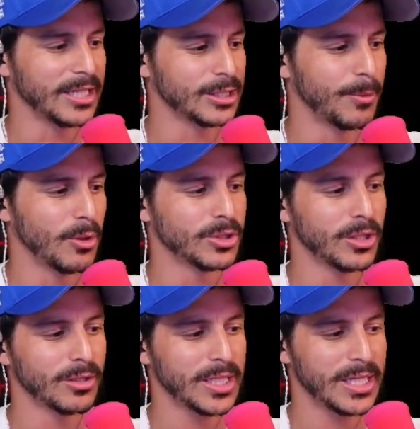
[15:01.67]

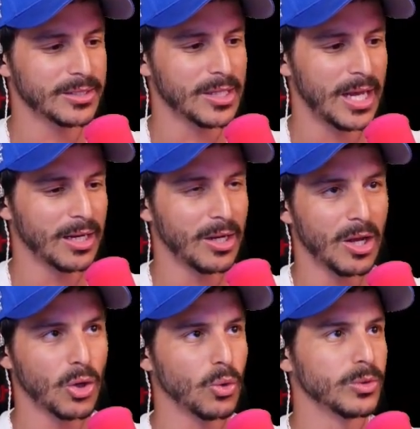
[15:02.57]
exposure, it's got a
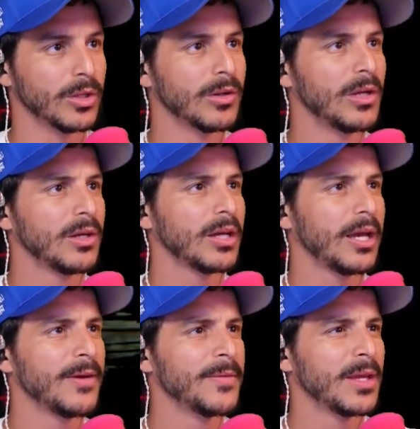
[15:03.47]
lot colder.
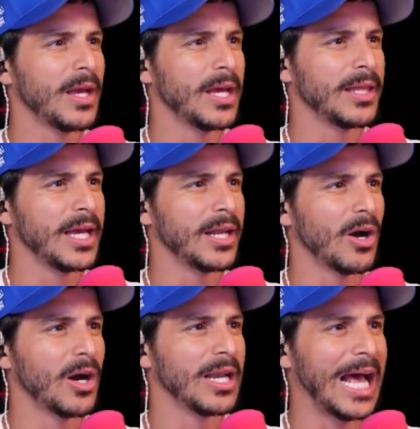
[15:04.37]
Okay. And then
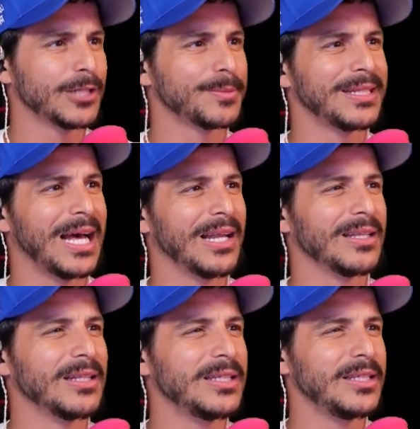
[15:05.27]
our last but not
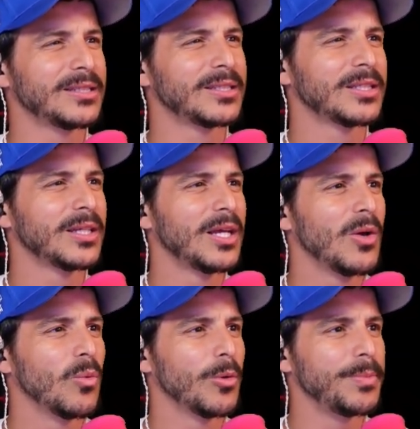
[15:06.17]
least
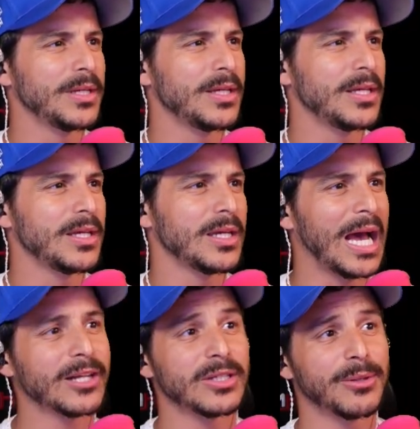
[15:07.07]
will be,
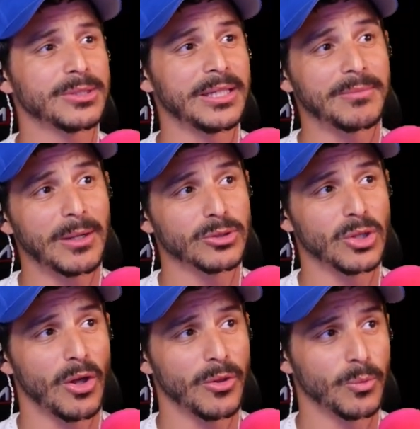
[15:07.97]
actually that was it. That was
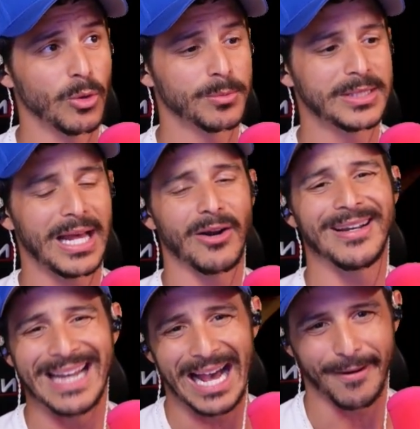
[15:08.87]
all the rooms that are
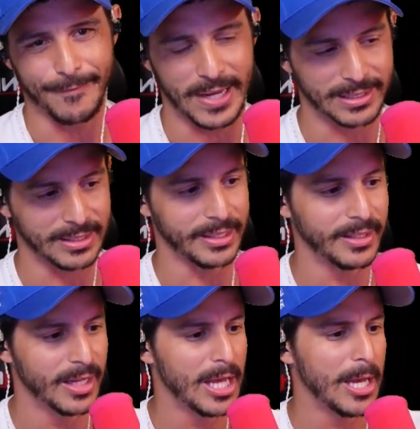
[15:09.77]
not
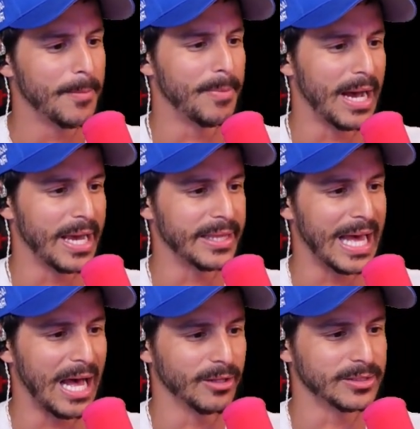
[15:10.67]
affected by
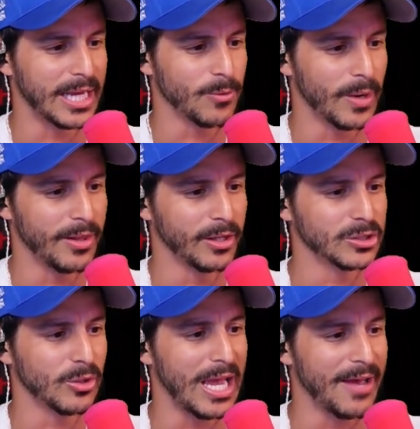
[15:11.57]
the outside weather.
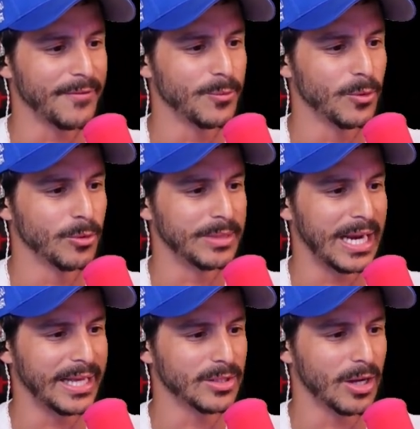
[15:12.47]
So every room that
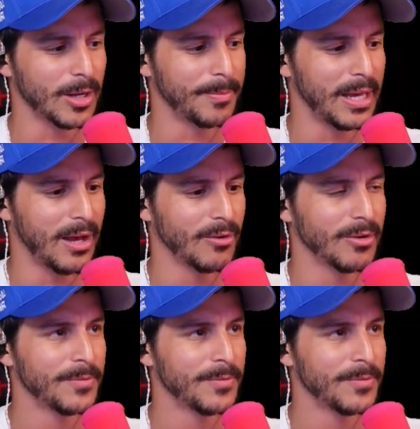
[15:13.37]
I talk about,